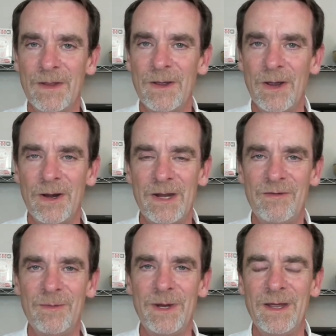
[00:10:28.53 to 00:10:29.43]
All right,
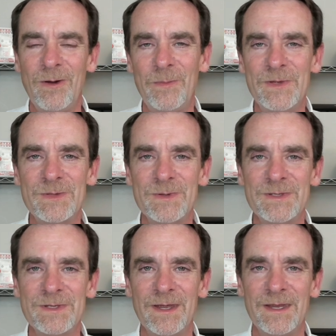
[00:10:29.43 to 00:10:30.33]
everybody, I hope this
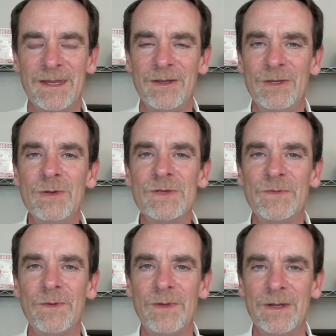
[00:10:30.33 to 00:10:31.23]
was a
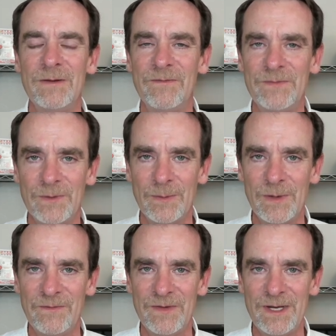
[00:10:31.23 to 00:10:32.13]
useful and
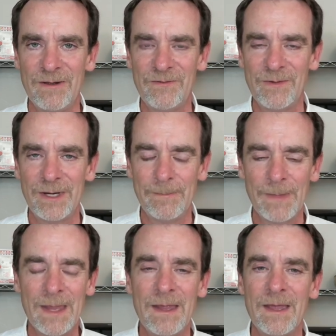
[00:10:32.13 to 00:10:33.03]
informative video for you.
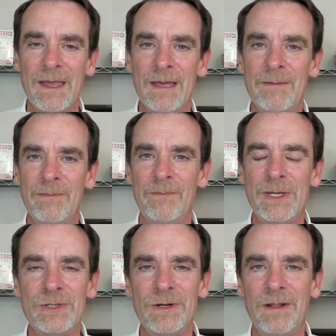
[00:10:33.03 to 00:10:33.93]
And be
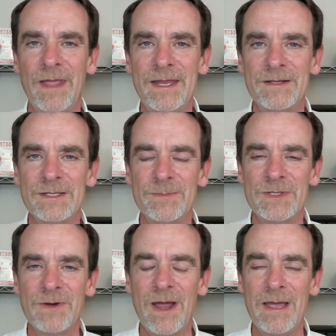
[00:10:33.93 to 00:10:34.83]
sure to like and
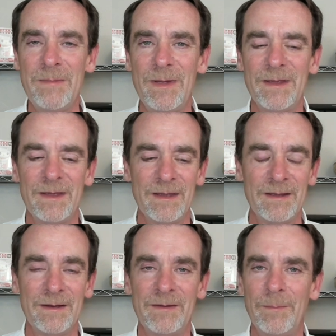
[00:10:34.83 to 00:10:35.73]
subscribe
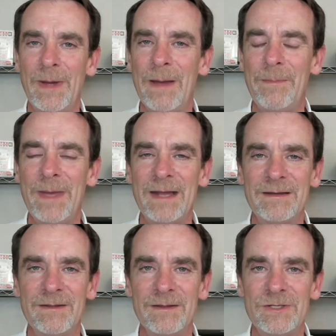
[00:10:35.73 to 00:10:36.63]
and pop back to
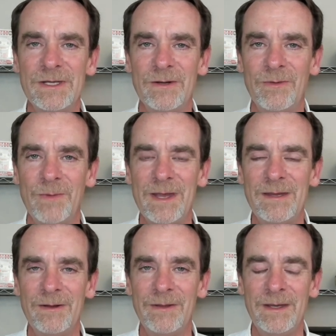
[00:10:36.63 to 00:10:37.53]
the channel
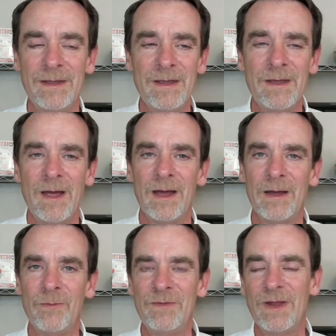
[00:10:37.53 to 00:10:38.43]
regularly.
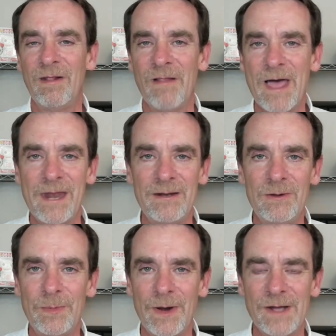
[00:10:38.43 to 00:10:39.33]
We've got a lot of new
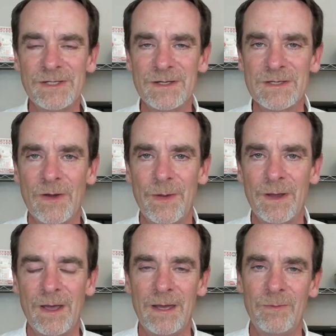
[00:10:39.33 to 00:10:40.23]
projects going
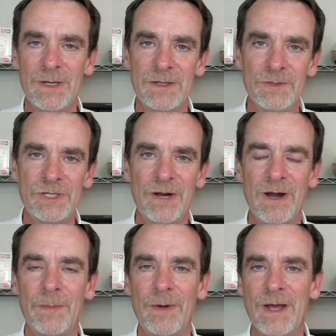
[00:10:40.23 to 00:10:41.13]
on. We do share
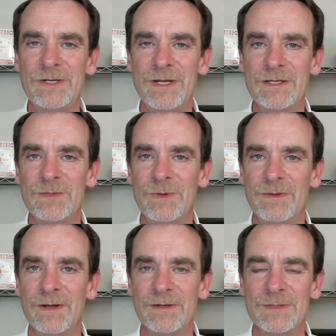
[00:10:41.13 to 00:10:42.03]
our projects with
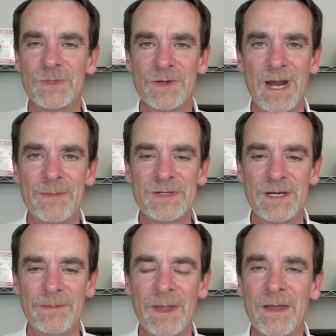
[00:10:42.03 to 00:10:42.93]
our subscribers
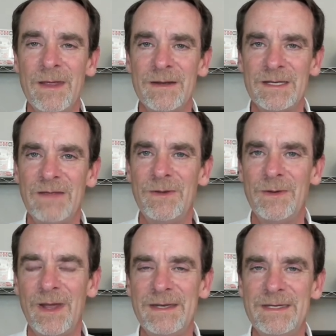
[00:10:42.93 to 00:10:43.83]
here to give you an
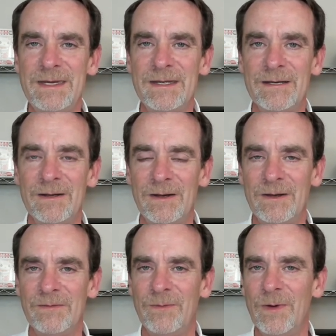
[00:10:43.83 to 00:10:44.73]
idea
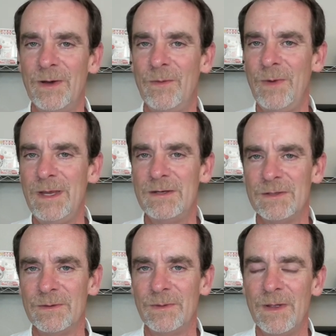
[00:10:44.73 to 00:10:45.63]
of what we
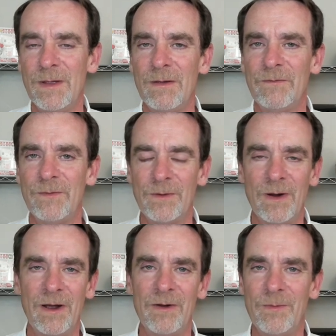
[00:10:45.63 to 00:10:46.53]
do for
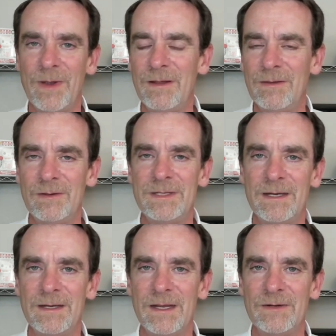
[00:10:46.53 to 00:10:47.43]
our regular
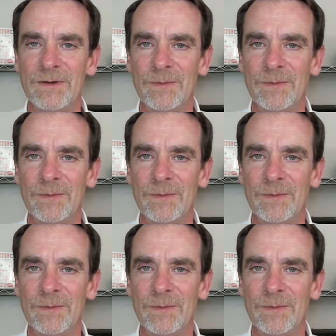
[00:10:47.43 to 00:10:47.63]
day-to-day drone